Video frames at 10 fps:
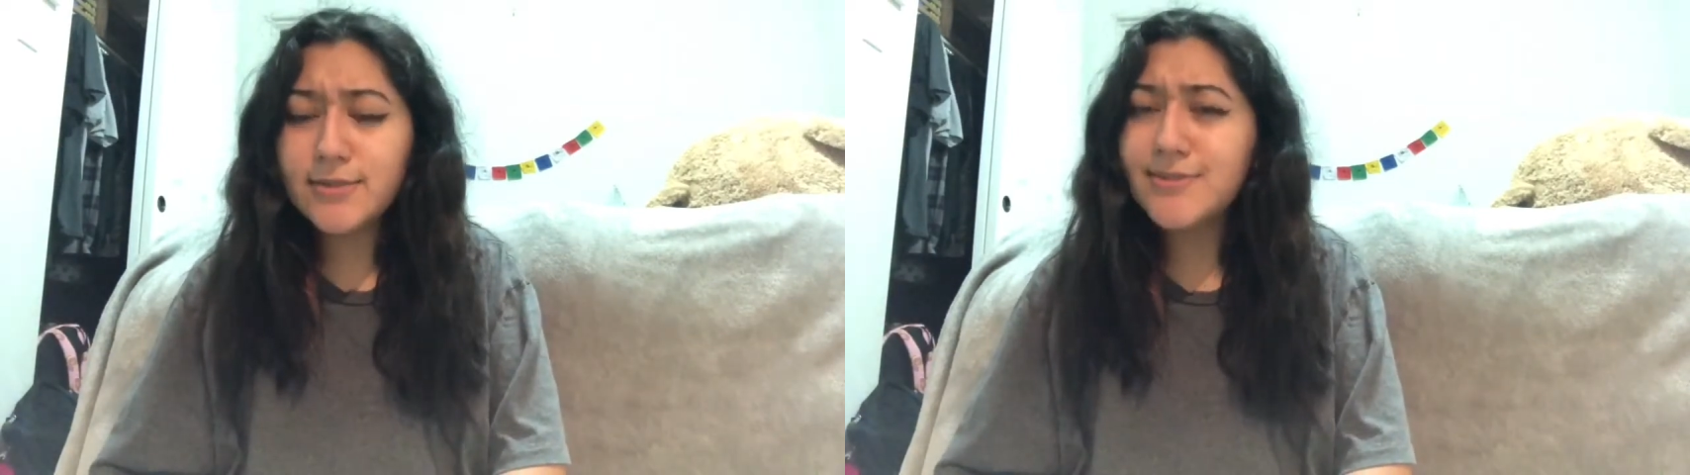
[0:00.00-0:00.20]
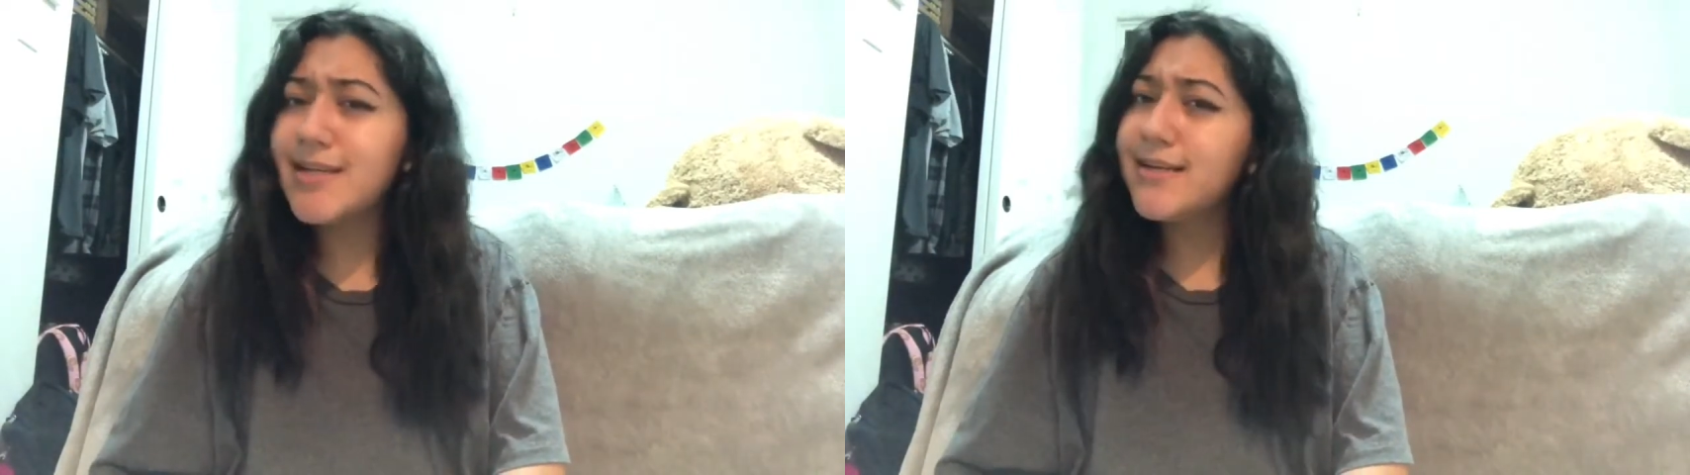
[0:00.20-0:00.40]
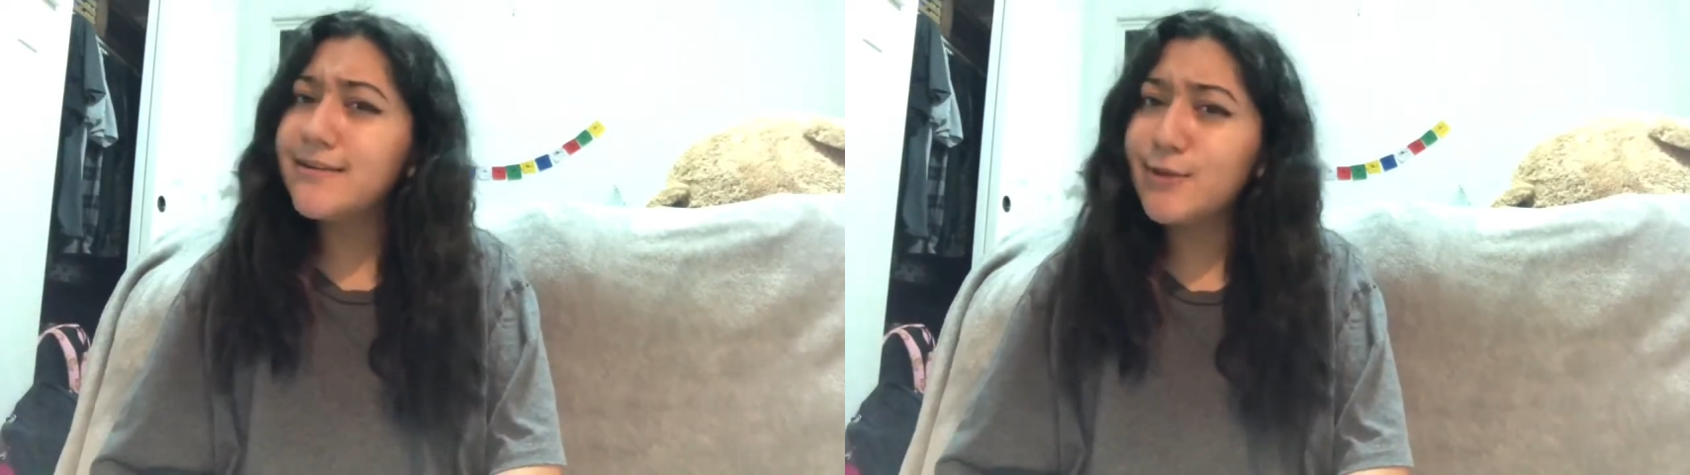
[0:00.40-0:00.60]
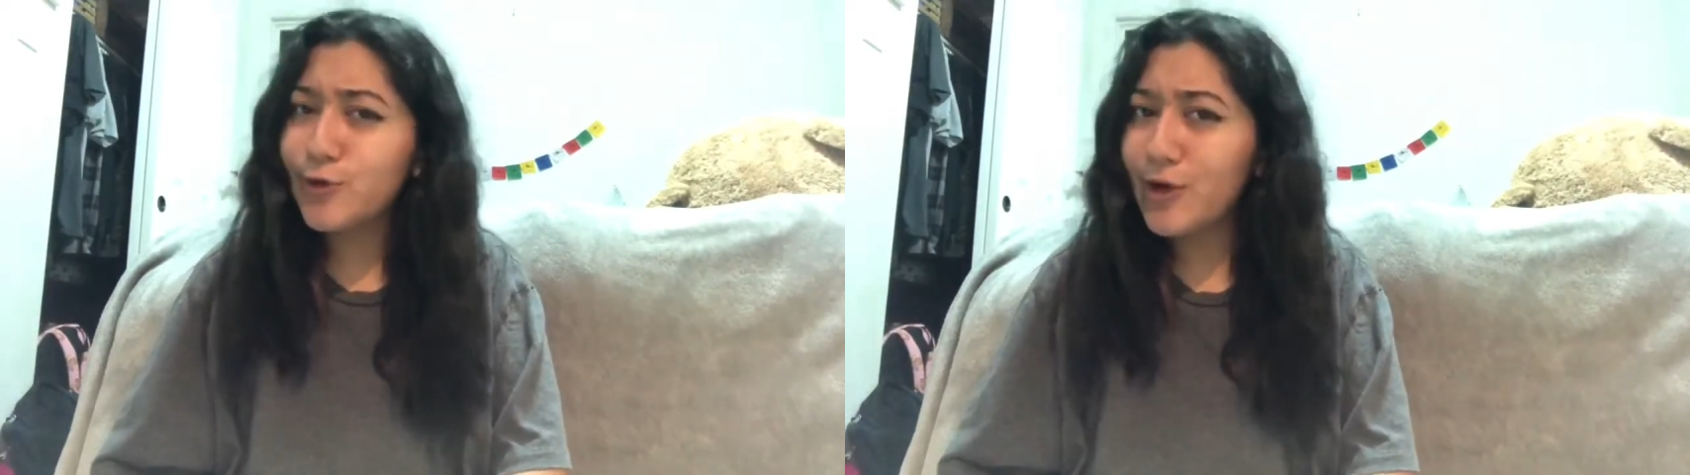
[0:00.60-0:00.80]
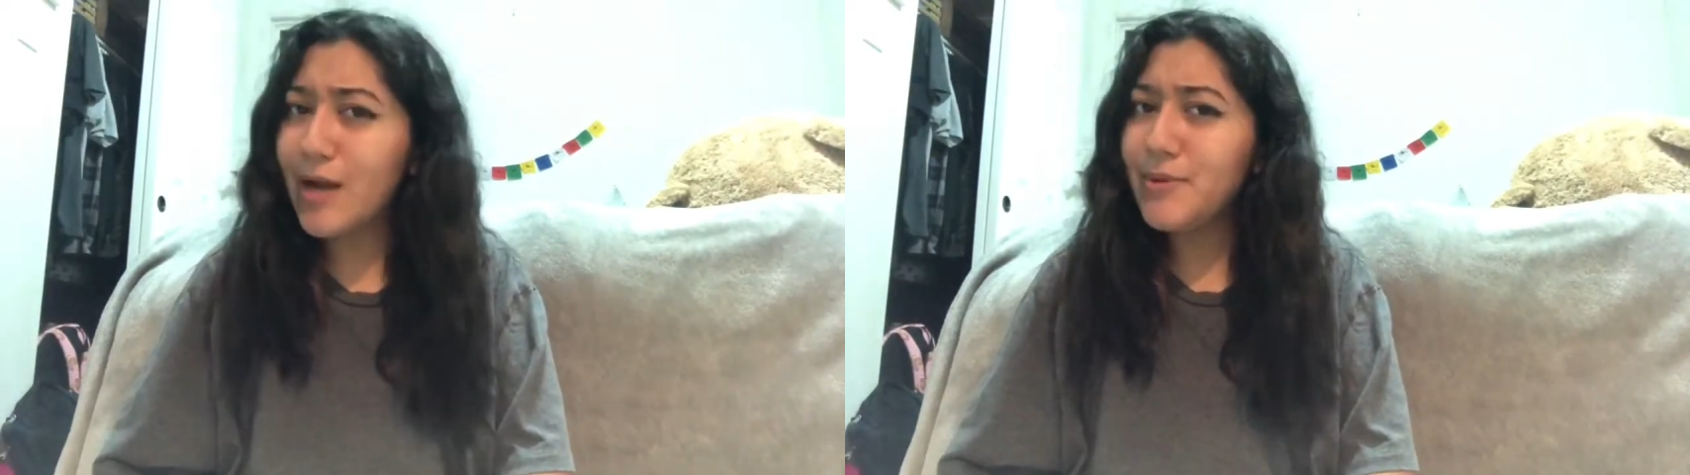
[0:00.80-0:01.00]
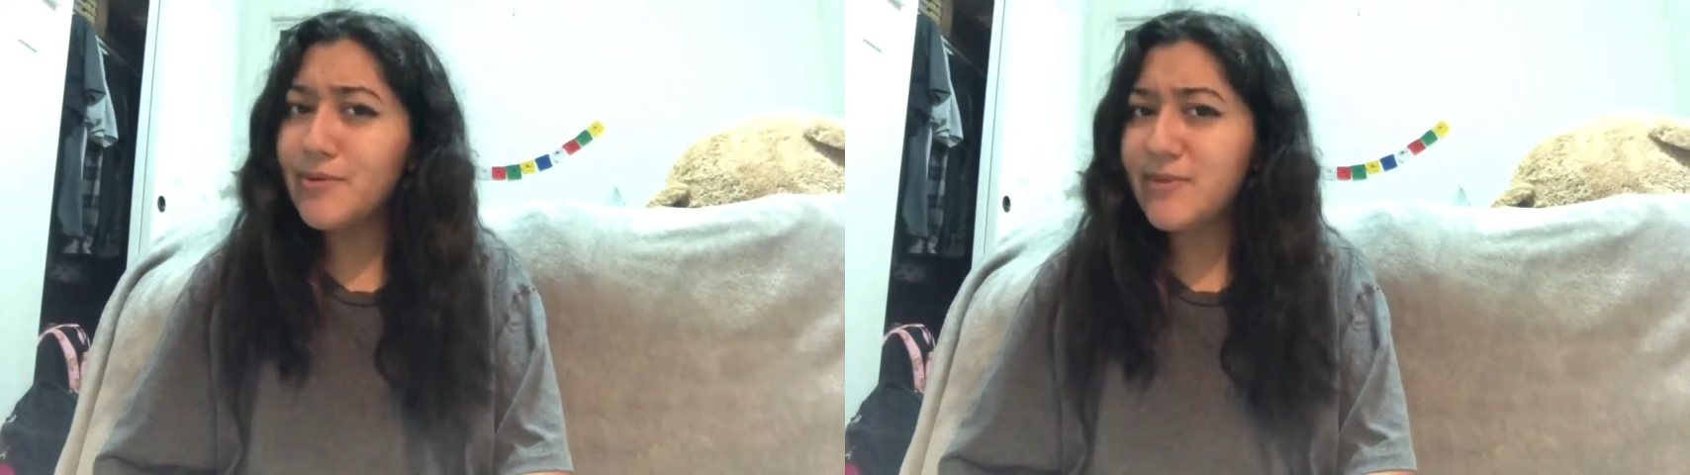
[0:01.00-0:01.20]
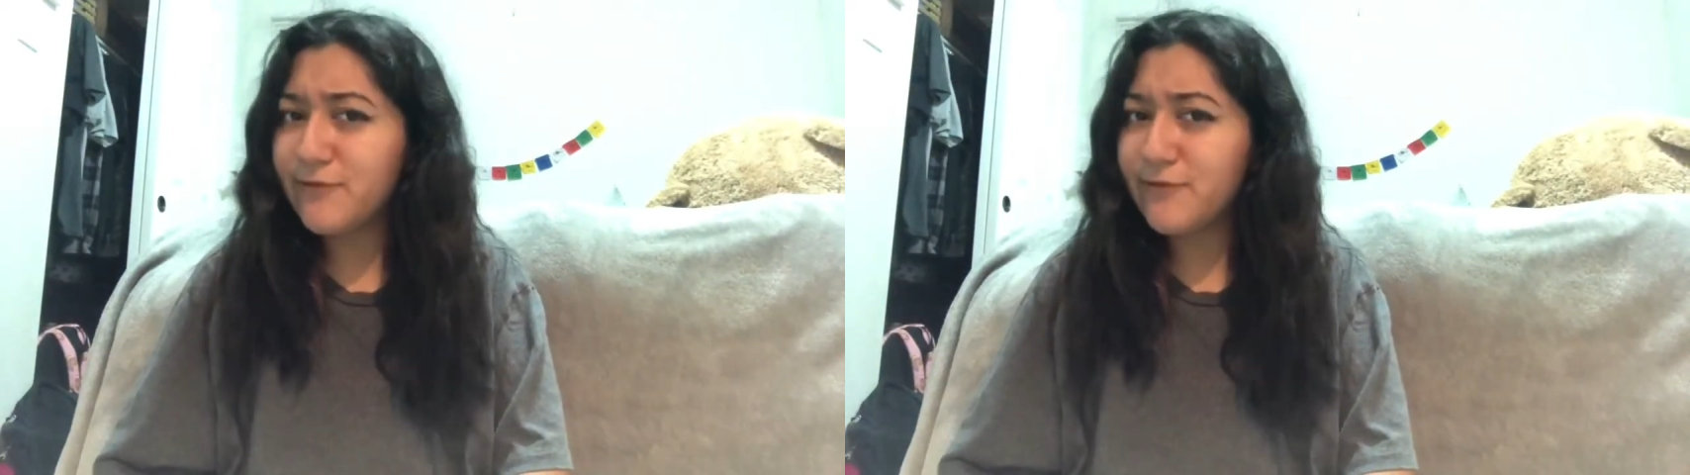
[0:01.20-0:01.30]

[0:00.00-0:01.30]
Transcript: getting a little grabby with my